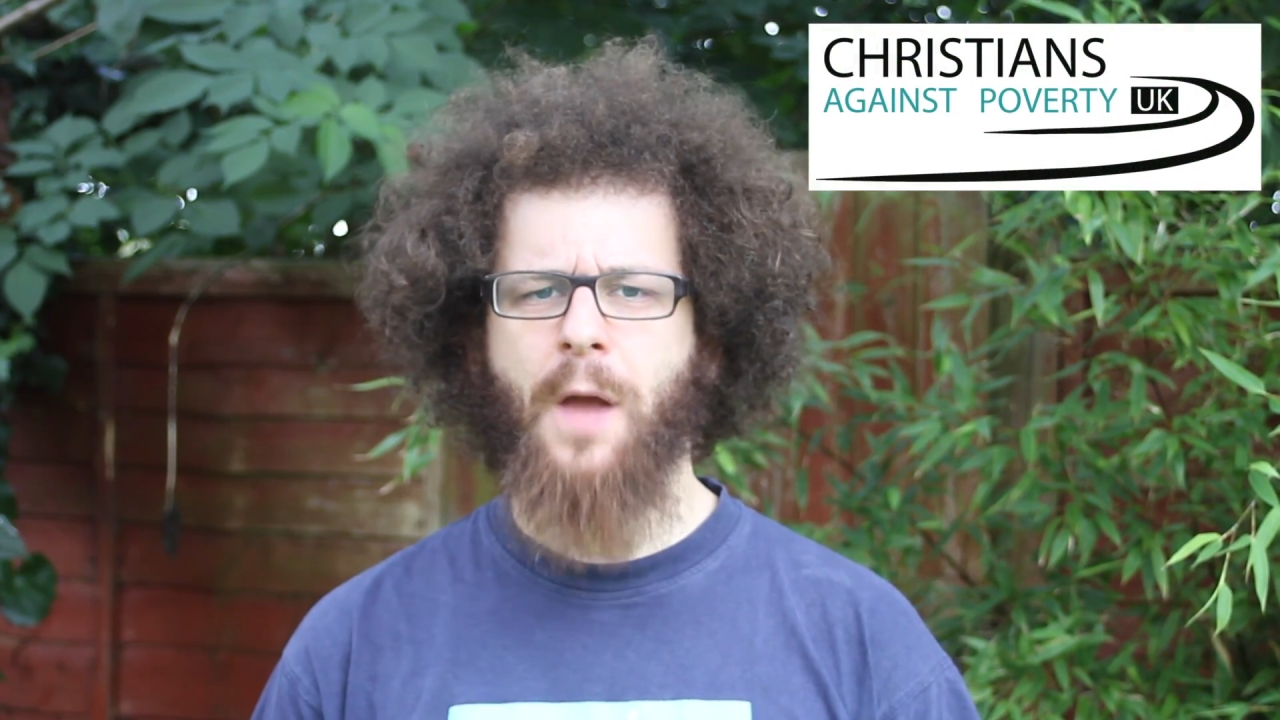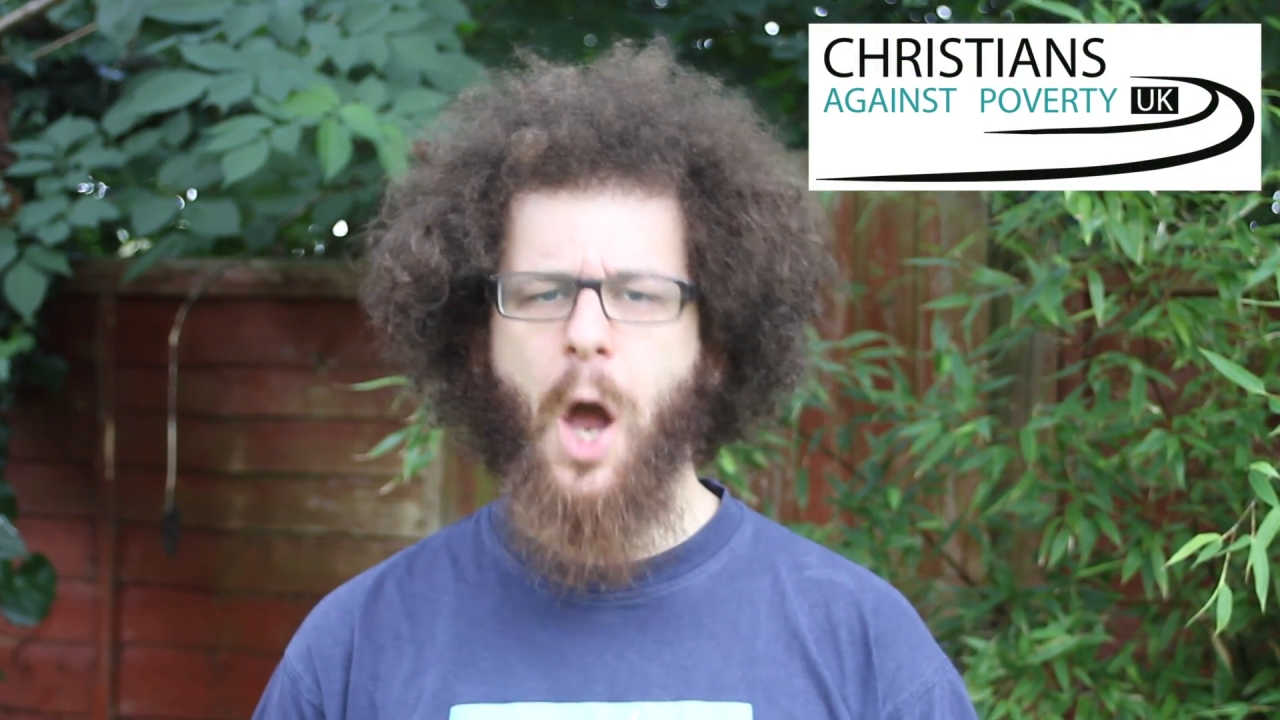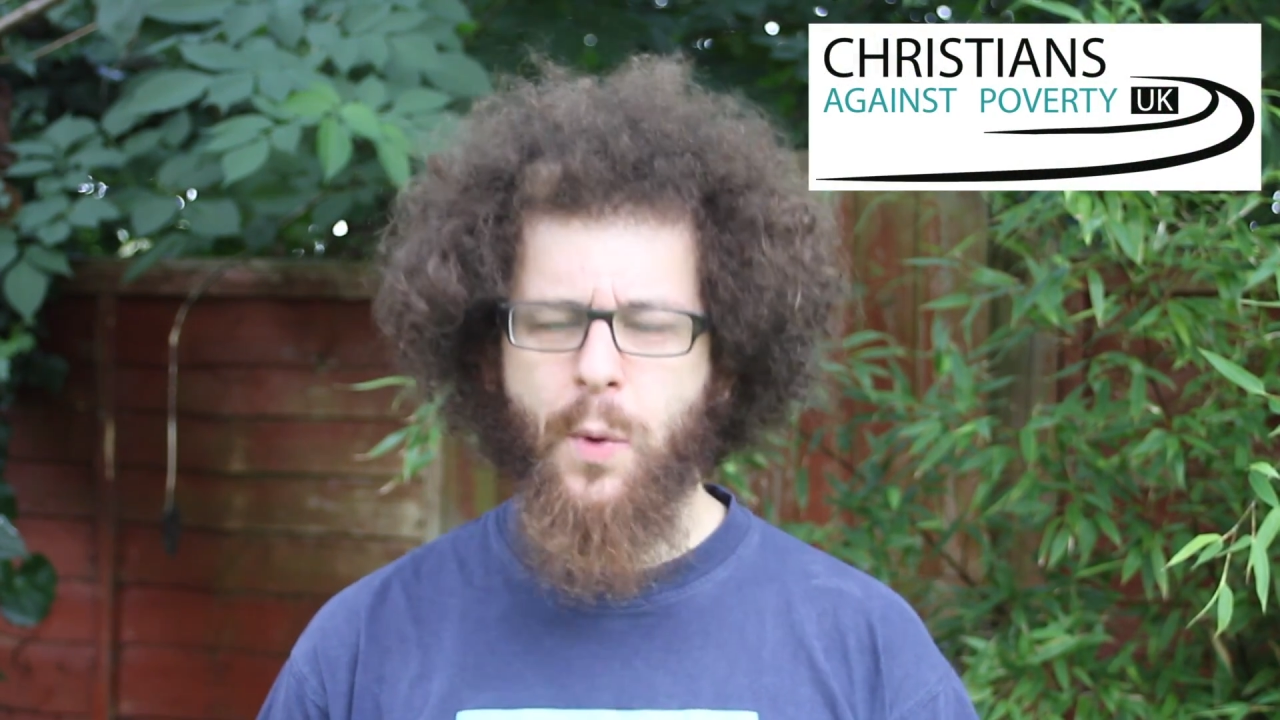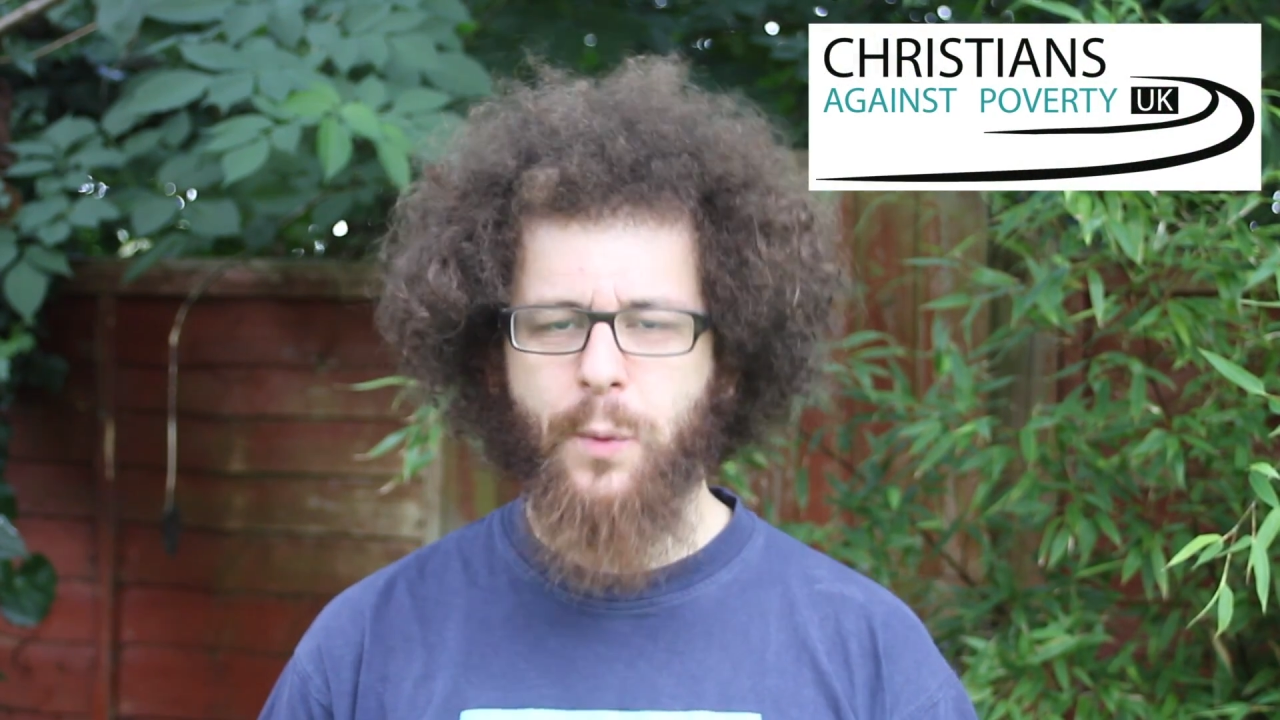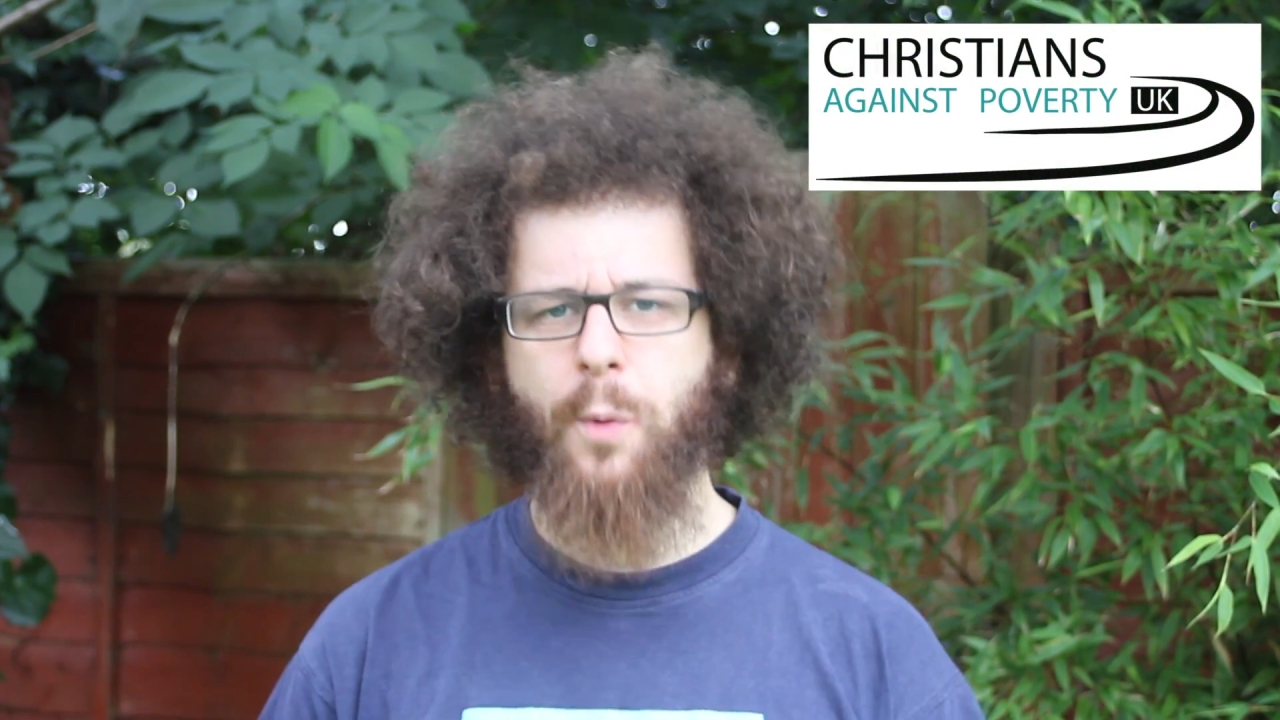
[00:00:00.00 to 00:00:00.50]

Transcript: Owen